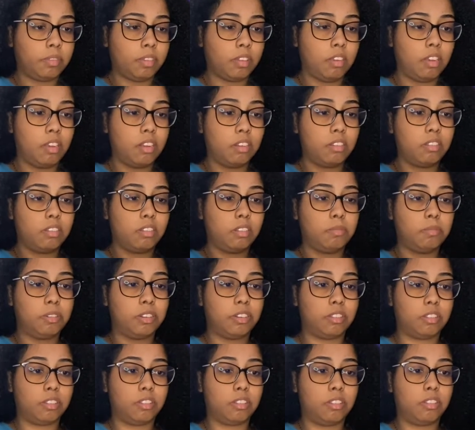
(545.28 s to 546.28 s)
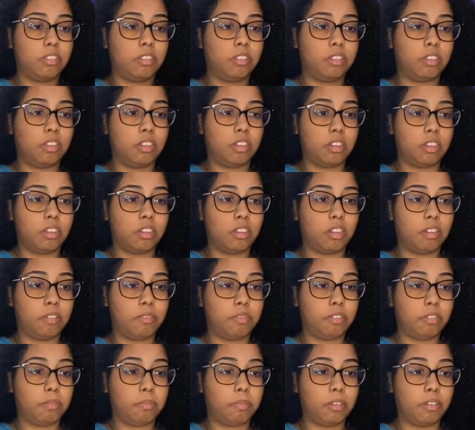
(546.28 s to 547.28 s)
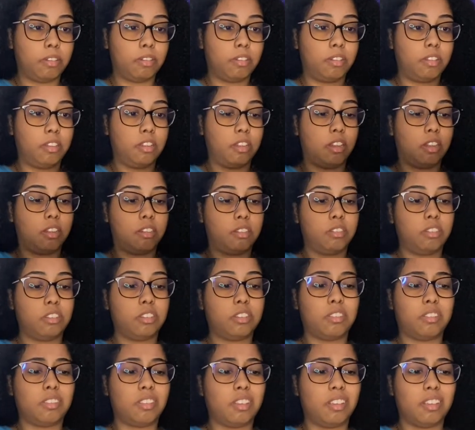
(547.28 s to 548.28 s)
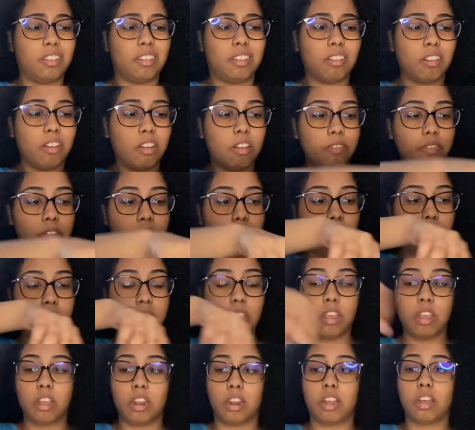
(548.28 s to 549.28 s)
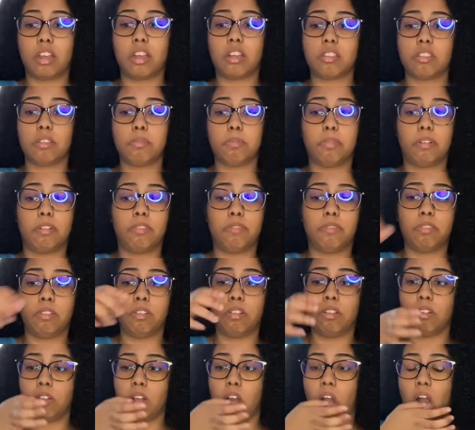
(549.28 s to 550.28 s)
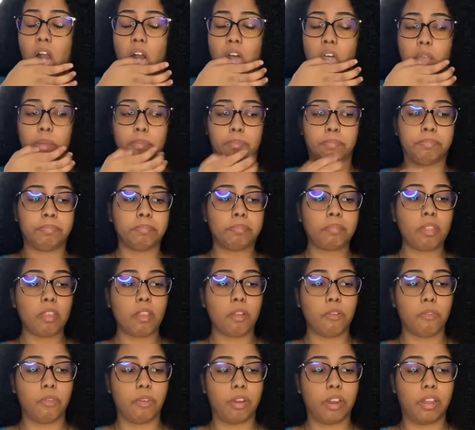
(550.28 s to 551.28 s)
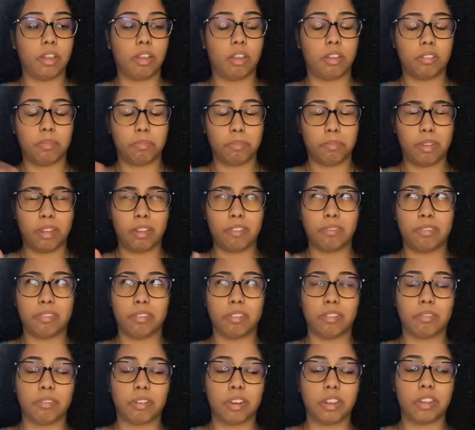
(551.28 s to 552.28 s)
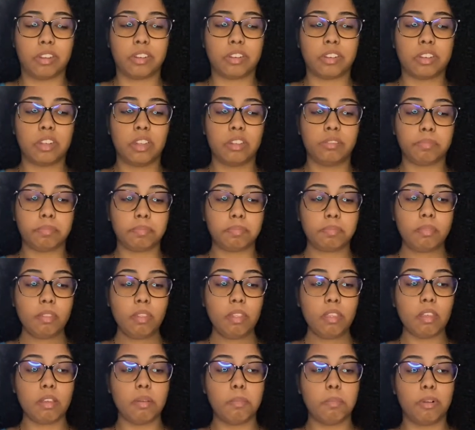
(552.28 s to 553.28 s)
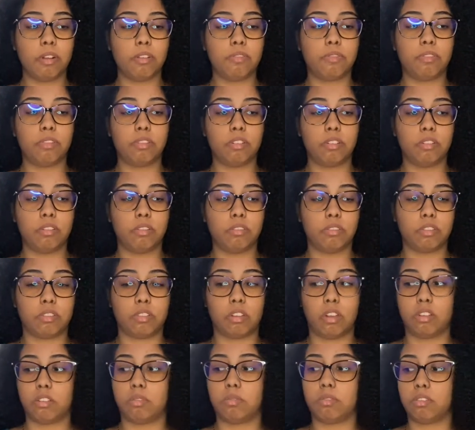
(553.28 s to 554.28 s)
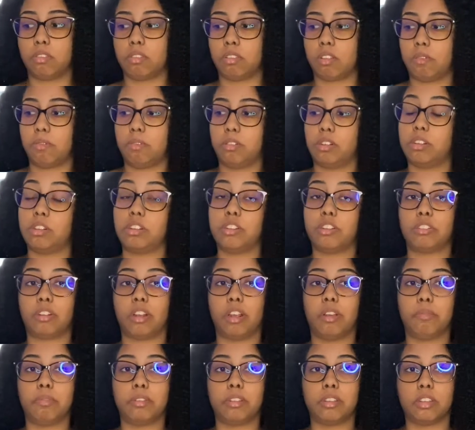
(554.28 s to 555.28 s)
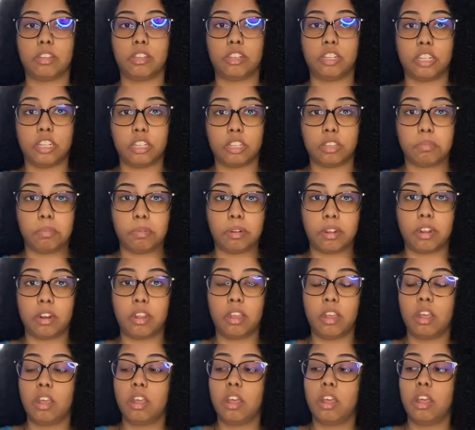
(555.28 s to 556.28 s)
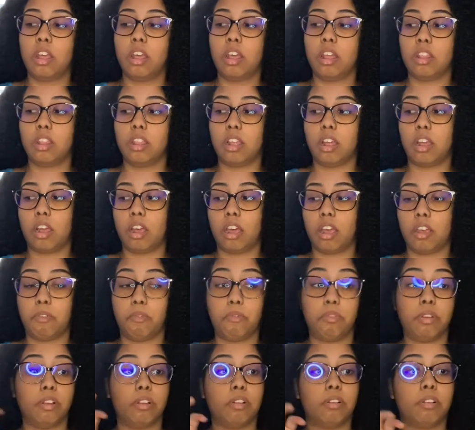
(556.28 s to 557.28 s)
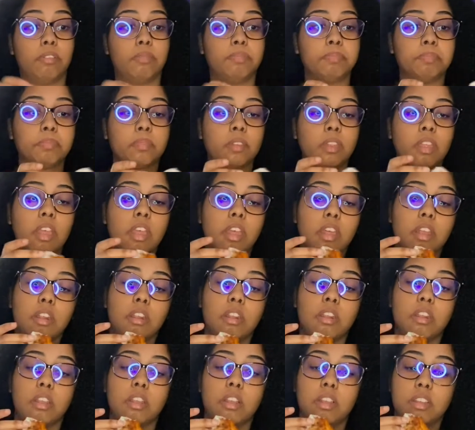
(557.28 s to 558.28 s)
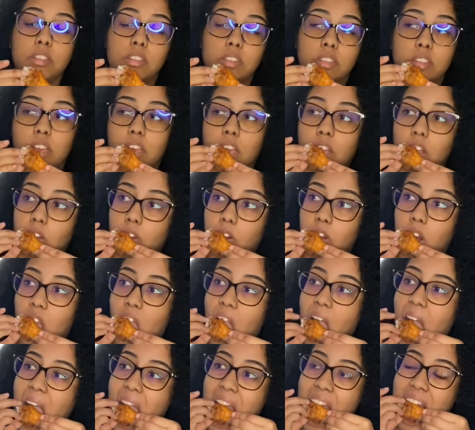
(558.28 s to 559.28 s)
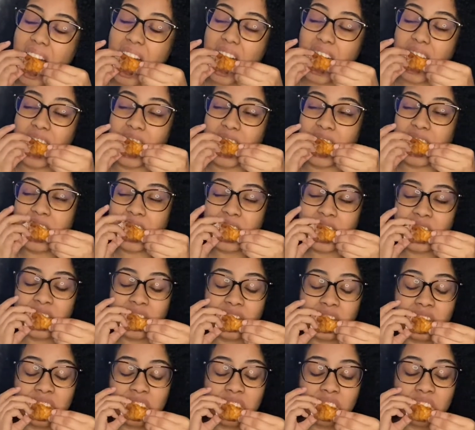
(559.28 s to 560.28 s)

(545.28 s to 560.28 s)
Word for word: honestly let me just yeah I was about yeah let's just take it off and I got the buffalo um buffalo ranch buffalo sauce because I wanted to try the cheese bread that I will in a sack or um uh,